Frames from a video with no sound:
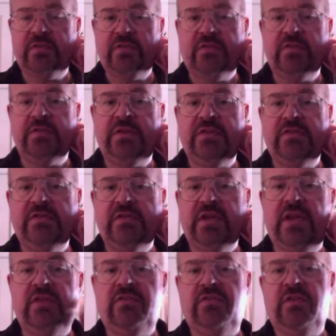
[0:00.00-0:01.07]
So in this
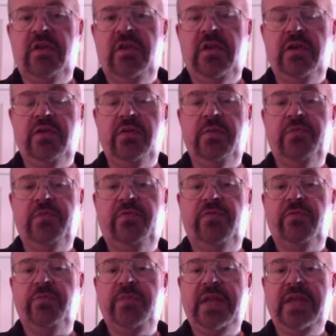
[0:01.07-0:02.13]
case, grips
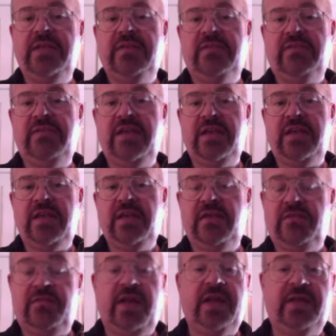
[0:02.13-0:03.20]
from B to C.
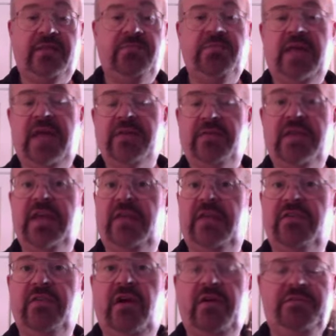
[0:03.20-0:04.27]
In fact, that
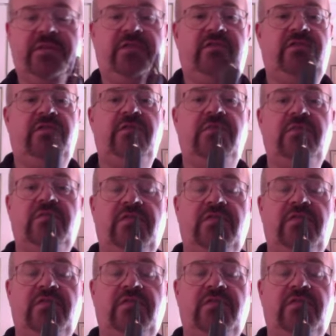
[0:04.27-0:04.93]
kicks off this tune.